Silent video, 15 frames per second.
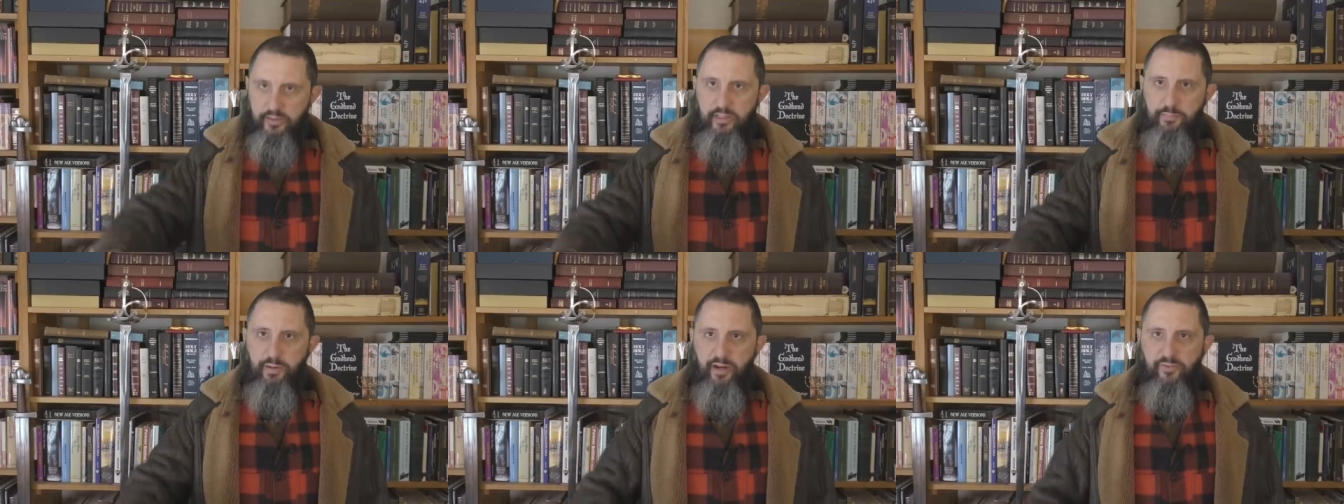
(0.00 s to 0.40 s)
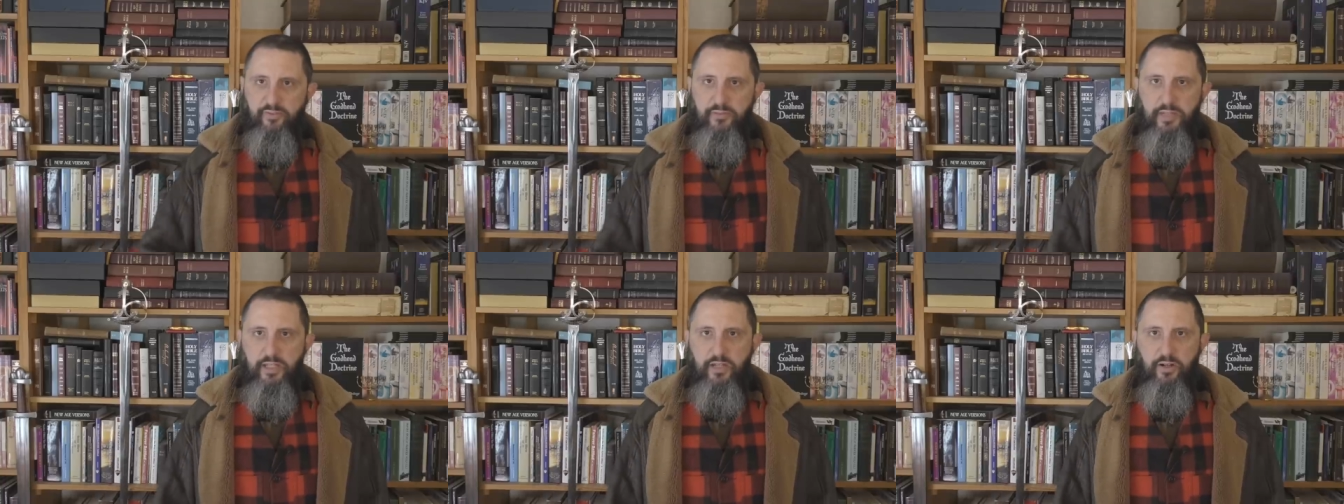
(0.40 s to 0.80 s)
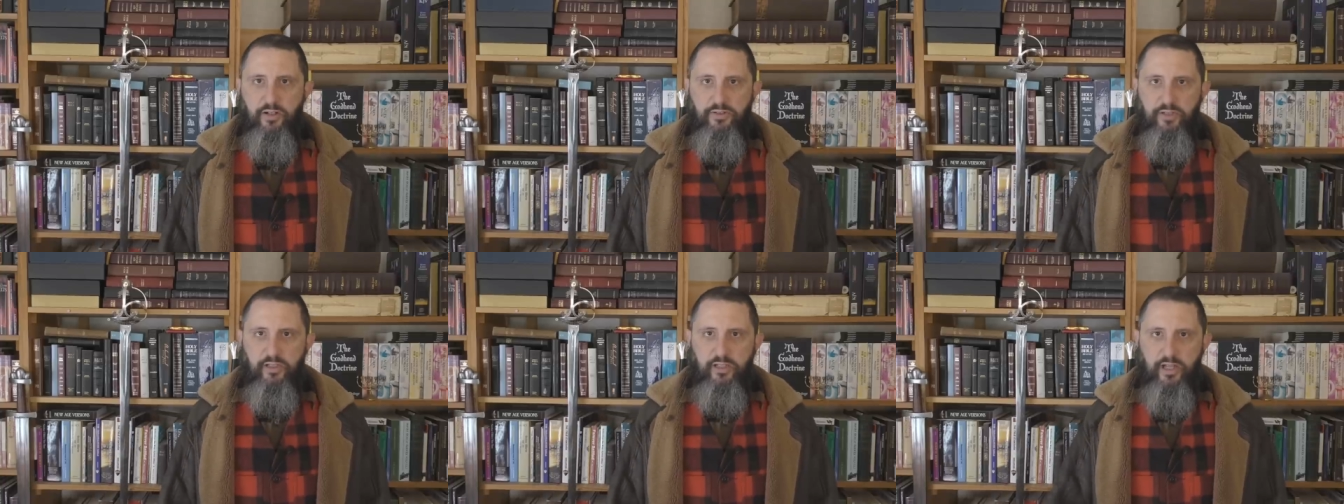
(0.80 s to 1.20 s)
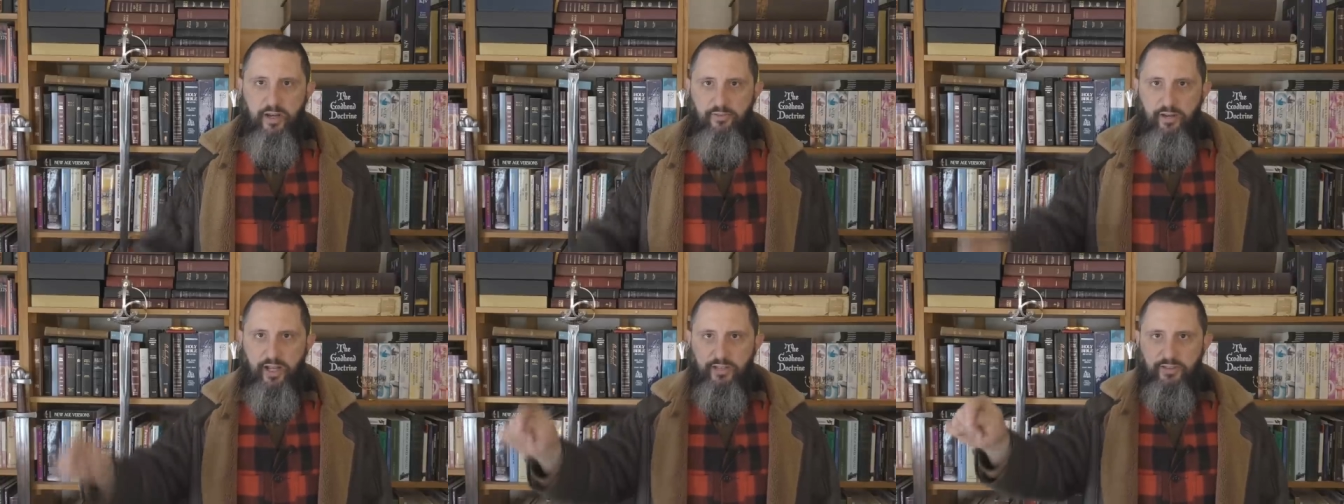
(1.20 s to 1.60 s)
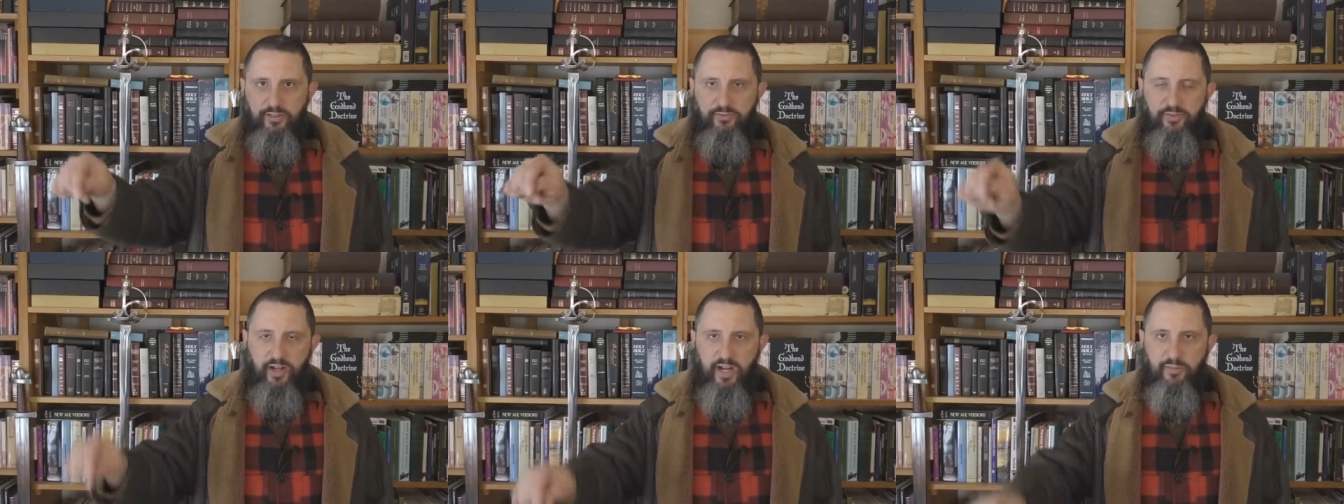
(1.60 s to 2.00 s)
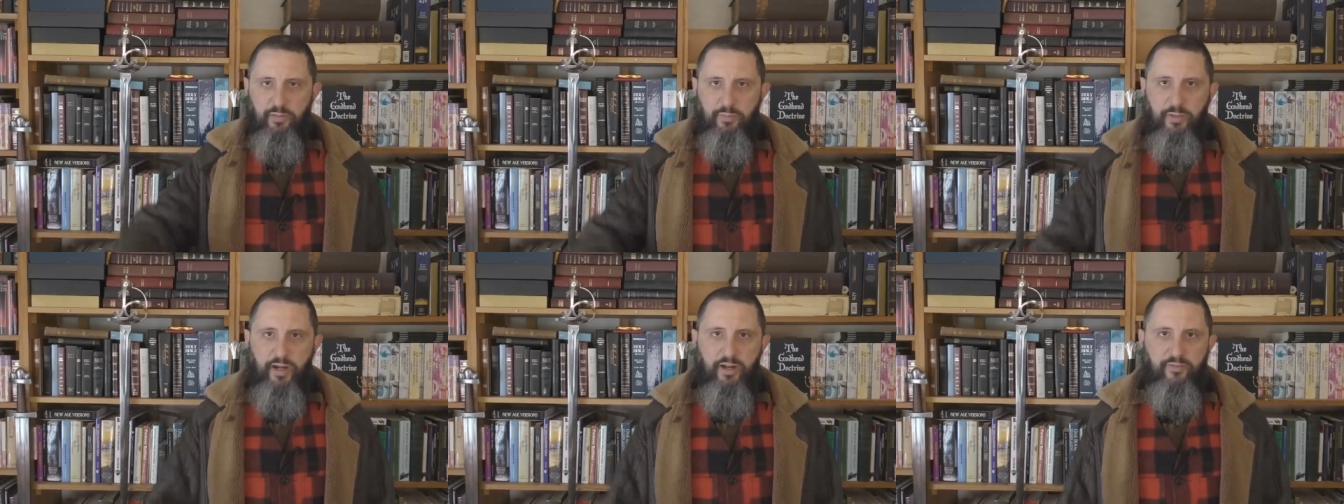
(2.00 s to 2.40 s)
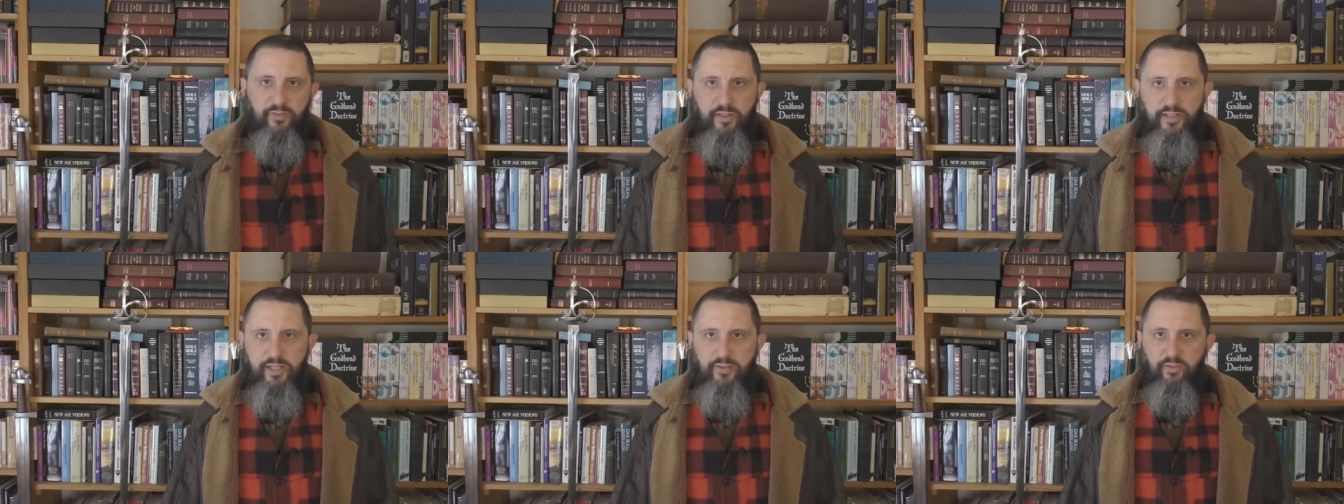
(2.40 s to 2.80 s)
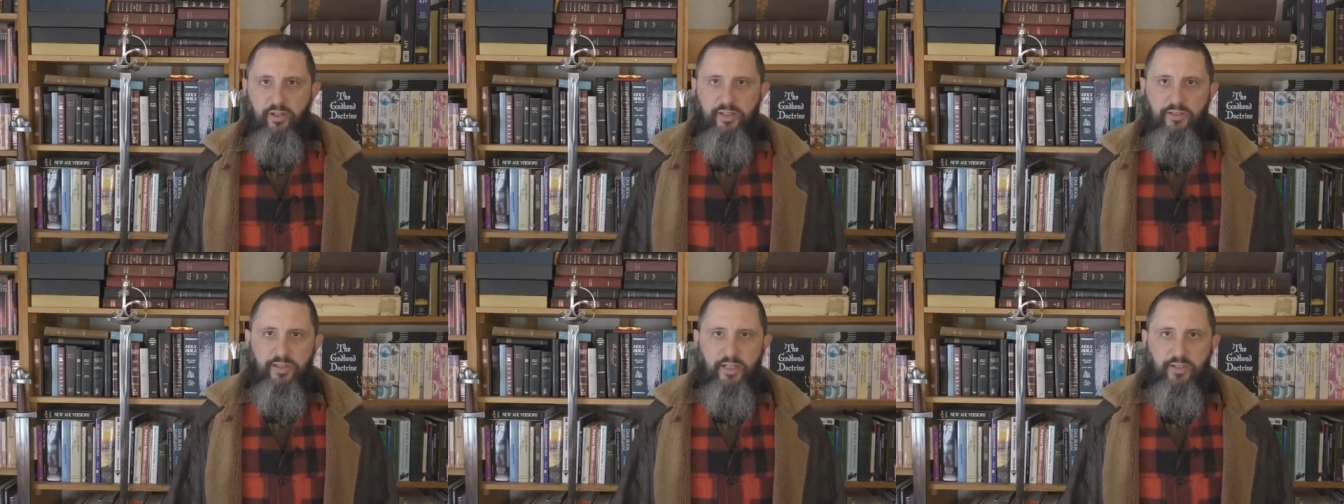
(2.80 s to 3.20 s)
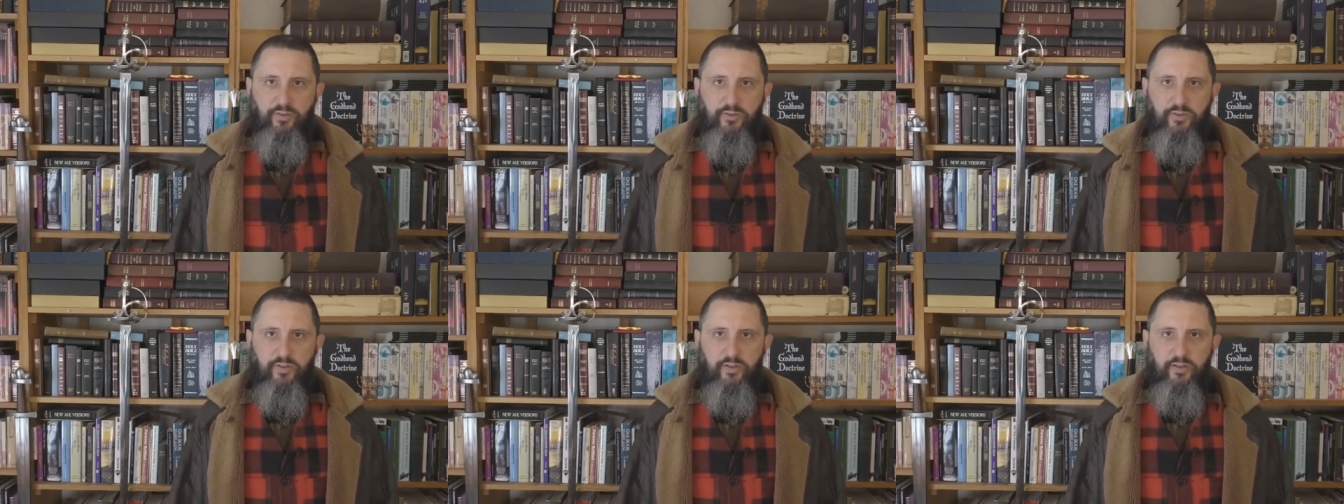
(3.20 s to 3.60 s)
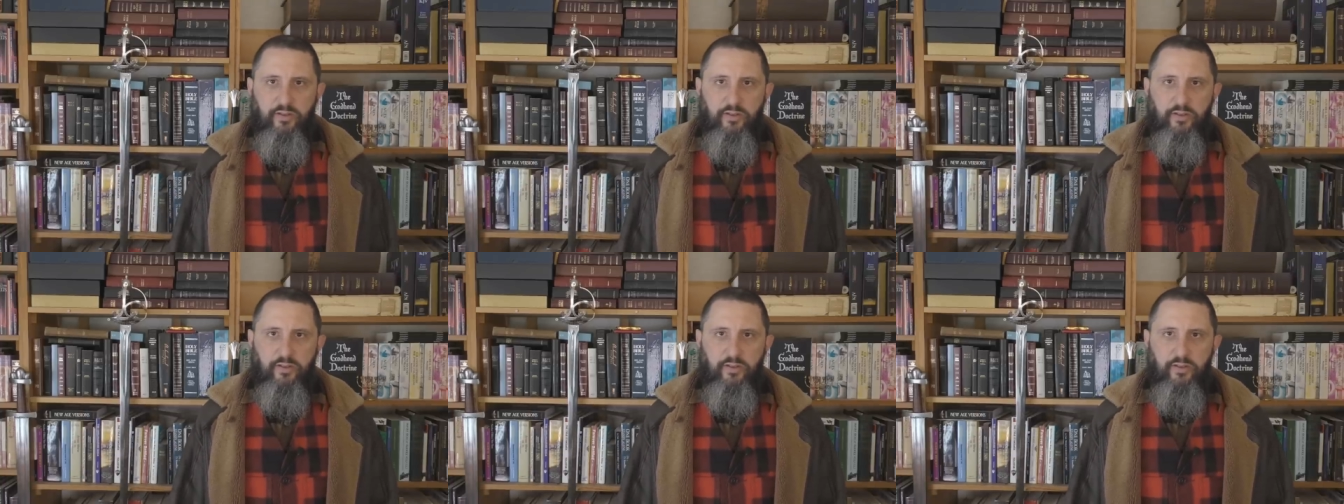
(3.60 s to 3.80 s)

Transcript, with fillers: Depart from me, ye cursed, into everlasting fire prepared for the devil and his angels.